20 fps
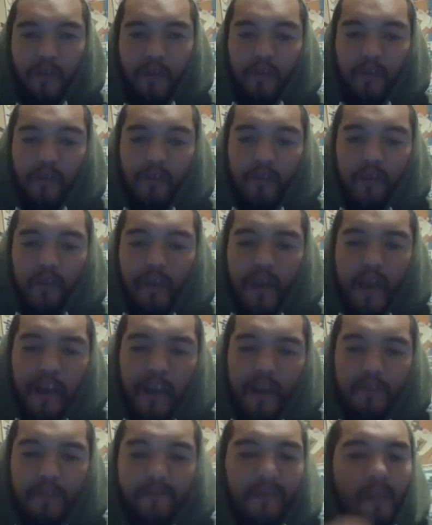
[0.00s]
you're going to
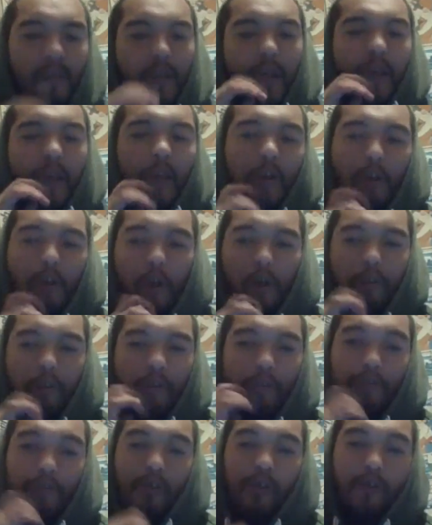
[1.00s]
have all those
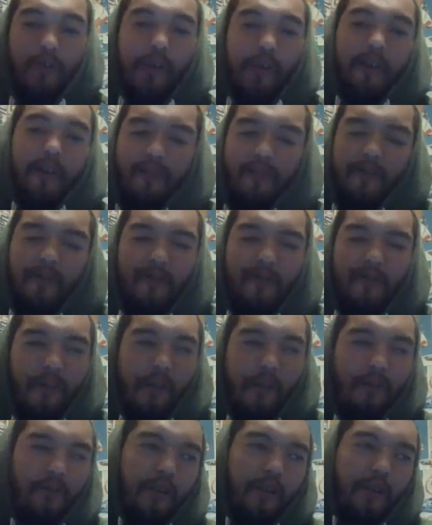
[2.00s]
young lions
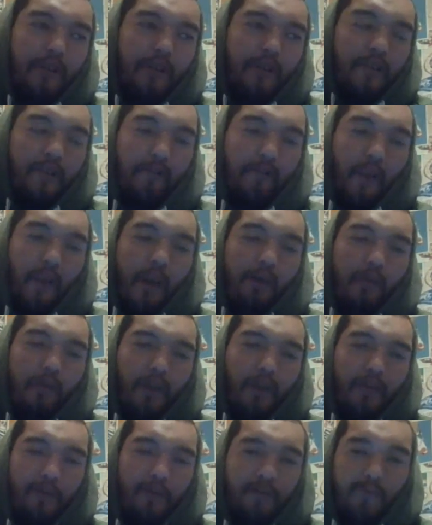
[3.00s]
that graduated and
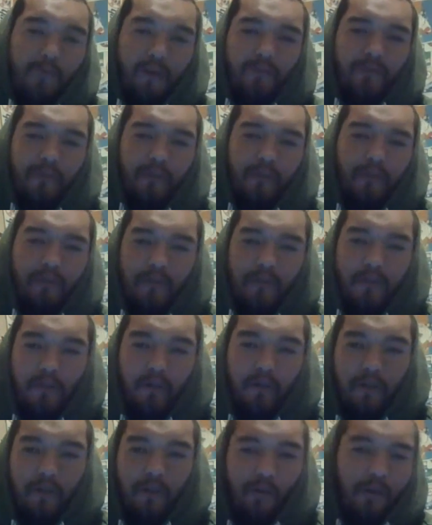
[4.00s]
been wrestling. They're going to
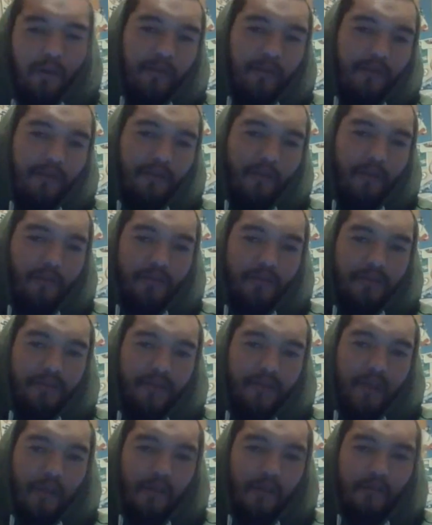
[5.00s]
go on excursions
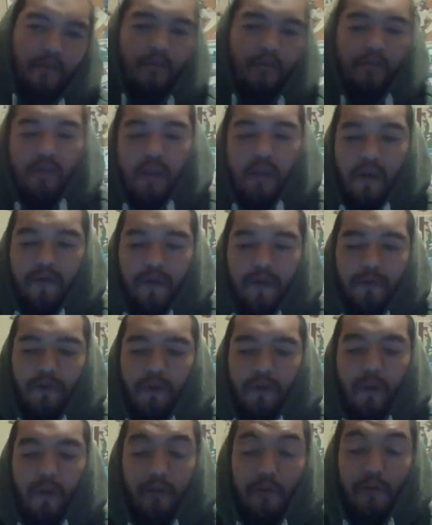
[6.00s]
now. So you're going to have those
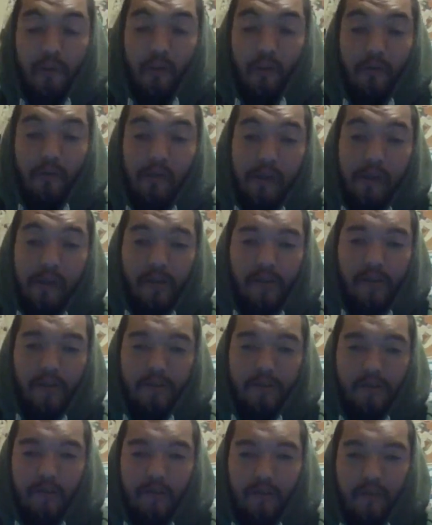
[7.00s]
other young lions
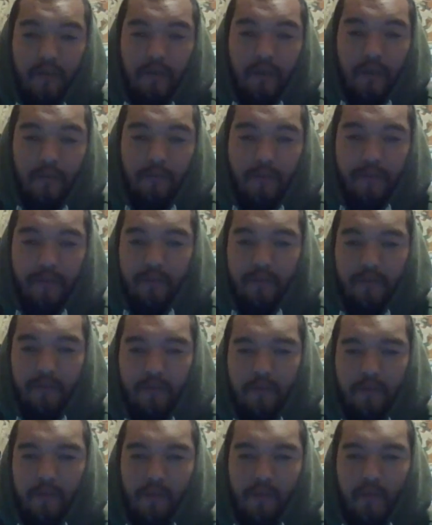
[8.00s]
that have been
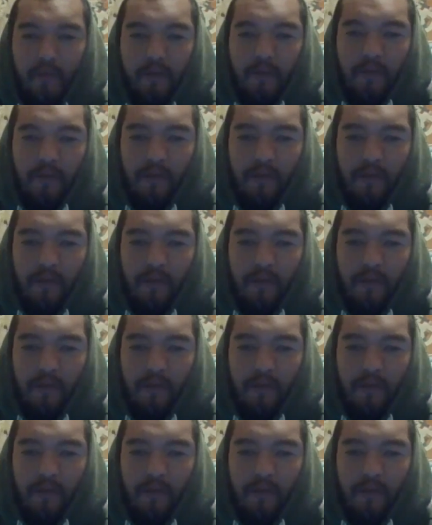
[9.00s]
cleaning up the